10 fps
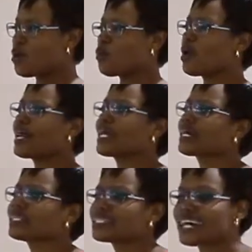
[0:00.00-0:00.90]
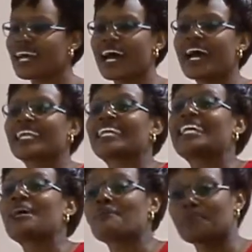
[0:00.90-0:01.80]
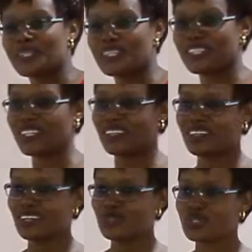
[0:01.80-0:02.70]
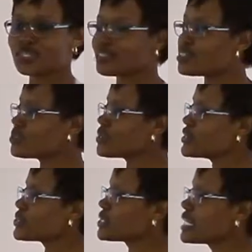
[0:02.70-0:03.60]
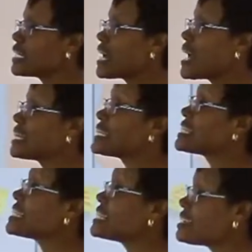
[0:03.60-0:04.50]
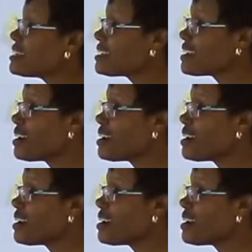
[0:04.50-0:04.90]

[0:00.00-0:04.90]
Why can't I adapt to the situation here and see